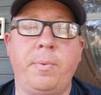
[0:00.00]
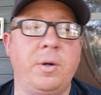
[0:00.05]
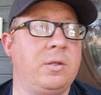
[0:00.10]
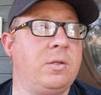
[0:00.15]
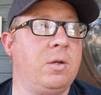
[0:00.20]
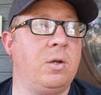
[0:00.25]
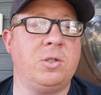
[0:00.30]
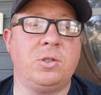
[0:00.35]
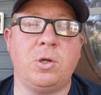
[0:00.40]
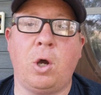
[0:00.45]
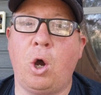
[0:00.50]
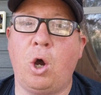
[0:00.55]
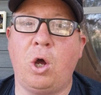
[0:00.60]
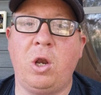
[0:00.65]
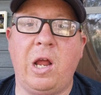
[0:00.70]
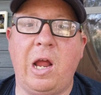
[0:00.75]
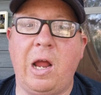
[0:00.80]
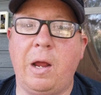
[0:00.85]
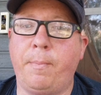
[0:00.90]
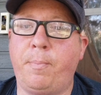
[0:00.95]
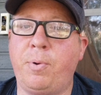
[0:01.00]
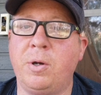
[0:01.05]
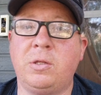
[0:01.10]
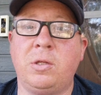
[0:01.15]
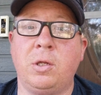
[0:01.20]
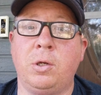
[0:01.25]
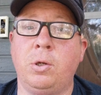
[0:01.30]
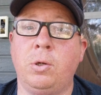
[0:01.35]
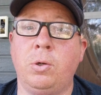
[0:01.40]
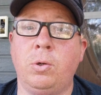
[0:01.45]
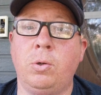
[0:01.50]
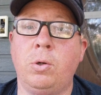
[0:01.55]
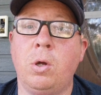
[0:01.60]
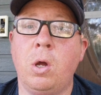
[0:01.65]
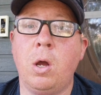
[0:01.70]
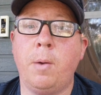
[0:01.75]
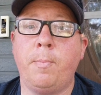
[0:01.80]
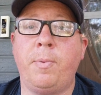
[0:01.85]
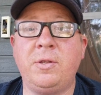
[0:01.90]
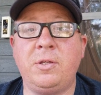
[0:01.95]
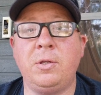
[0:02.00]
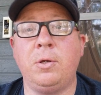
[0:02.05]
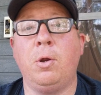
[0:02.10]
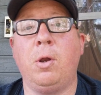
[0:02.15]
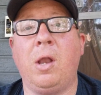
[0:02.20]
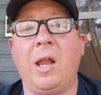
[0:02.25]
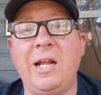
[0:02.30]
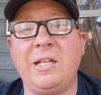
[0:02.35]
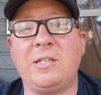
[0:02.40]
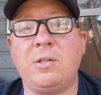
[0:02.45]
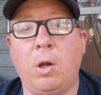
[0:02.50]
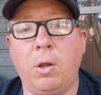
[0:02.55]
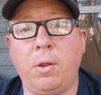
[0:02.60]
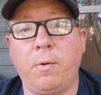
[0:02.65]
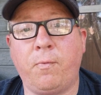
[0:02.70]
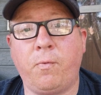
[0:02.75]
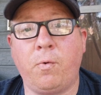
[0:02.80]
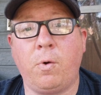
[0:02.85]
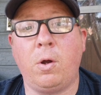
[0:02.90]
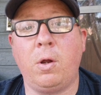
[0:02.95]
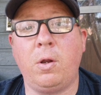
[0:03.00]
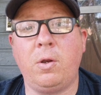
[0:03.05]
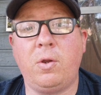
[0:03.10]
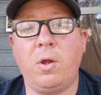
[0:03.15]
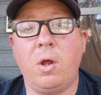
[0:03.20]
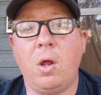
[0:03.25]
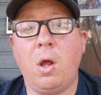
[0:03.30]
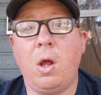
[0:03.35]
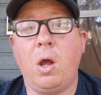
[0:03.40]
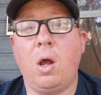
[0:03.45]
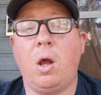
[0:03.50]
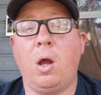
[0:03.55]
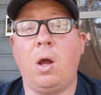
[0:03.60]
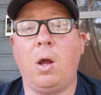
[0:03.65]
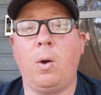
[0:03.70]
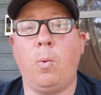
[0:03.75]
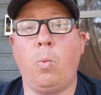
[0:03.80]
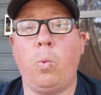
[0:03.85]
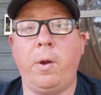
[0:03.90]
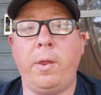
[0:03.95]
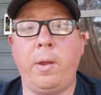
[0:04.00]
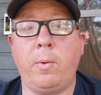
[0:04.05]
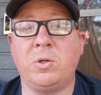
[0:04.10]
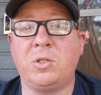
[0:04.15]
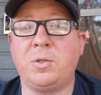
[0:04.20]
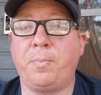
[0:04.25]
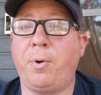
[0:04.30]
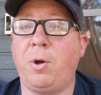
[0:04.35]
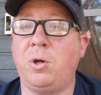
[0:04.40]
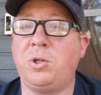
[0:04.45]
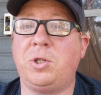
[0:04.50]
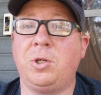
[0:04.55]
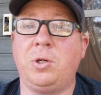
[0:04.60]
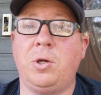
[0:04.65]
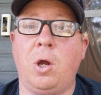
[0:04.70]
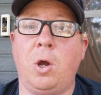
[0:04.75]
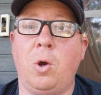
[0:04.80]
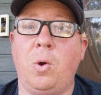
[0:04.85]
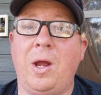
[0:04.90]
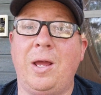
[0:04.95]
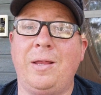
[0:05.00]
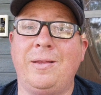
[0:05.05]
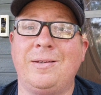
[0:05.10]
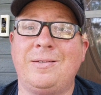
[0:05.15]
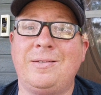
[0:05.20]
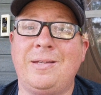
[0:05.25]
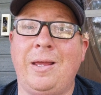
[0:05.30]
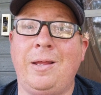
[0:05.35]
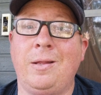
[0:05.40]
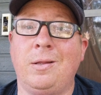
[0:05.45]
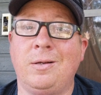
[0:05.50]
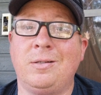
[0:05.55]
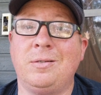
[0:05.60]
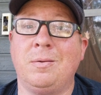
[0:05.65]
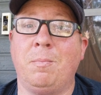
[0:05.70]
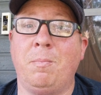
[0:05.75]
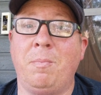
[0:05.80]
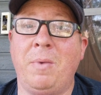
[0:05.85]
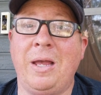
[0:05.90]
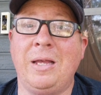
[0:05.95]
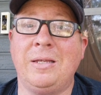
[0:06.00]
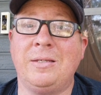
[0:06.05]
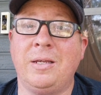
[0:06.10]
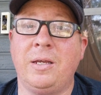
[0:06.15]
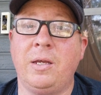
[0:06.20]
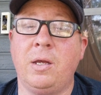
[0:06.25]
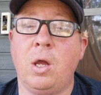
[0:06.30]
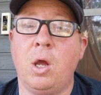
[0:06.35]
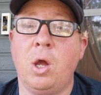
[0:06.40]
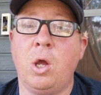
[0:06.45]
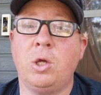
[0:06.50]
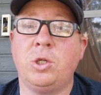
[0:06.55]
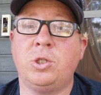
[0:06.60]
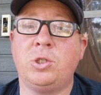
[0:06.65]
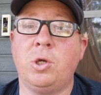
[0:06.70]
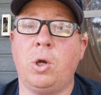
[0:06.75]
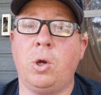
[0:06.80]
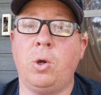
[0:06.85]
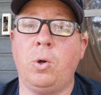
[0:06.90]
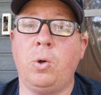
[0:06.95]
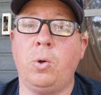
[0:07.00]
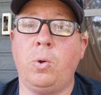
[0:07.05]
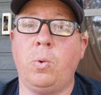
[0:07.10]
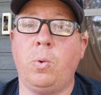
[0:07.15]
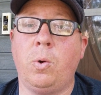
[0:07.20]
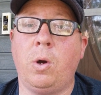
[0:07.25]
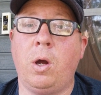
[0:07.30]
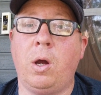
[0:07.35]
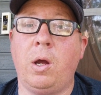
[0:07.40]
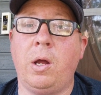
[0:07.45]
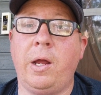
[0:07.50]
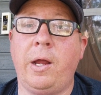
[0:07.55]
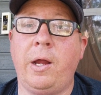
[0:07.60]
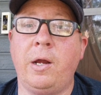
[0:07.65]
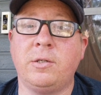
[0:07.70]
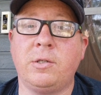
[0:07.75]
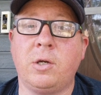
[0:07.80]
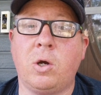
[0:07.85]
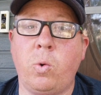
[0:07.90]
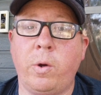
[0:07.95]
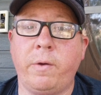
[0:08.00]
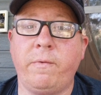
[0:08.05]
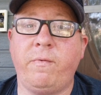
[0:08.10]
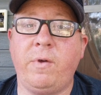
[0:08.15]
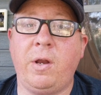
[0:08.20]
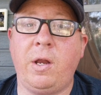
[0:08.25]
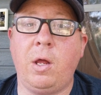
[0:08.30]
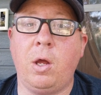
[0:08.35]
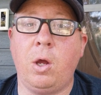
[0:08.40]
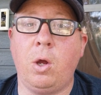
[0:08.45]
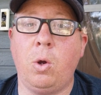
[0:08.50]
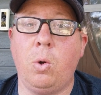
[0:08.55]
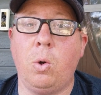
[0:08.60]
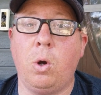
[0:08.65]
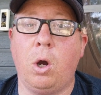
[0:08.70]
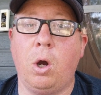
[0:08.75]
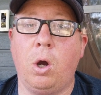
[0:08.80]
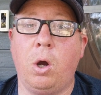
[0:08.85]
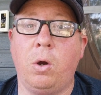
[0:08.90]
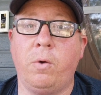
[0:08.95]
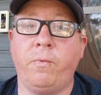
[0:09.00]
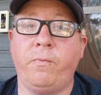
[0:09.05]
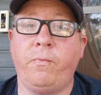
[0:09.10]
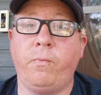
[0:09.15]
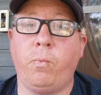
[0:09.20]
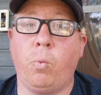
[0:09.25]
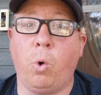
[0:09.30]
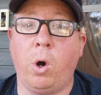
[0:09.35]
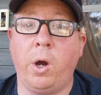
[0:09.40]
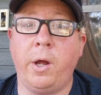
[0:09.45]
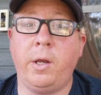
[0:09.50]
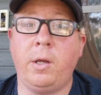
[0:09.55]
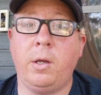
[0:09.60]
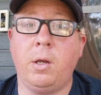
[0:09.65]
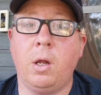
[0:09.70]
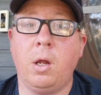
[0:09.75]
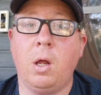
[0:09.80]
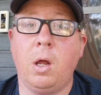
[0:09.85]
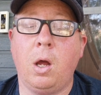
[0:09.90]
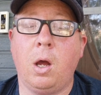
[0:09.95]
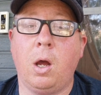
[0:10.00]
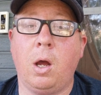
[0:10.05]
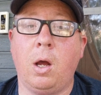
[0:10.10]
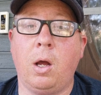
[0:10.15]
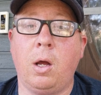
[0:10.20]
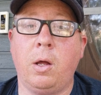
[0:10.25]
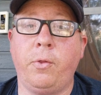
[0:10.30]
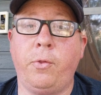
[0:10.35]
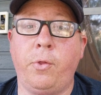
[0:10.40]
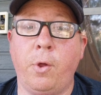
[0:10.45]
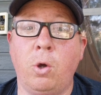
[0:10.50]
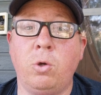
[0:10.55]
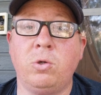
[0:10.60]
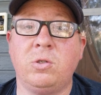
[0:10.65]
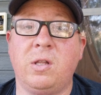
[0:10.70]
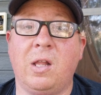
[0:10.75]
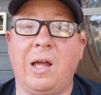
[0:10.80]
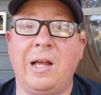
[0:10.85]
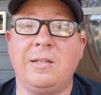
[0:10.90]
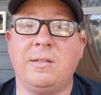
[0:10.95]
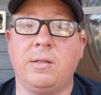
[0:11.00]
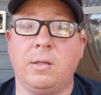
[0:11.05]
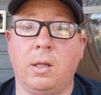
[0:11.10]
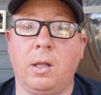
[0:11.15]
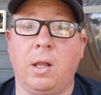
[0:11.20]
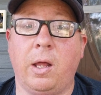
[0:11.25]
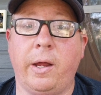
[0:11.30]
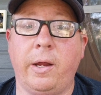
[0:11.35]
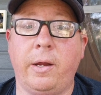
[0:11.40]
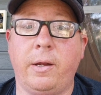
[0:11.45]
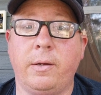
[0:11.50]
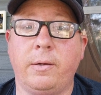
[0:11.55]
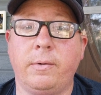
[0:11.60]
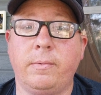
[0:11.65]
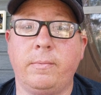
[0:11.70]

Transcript: Put those on. Put the new lights on the front where they were supposed to go, and this thing looks amazing. So here's a quick video of what those lights look like.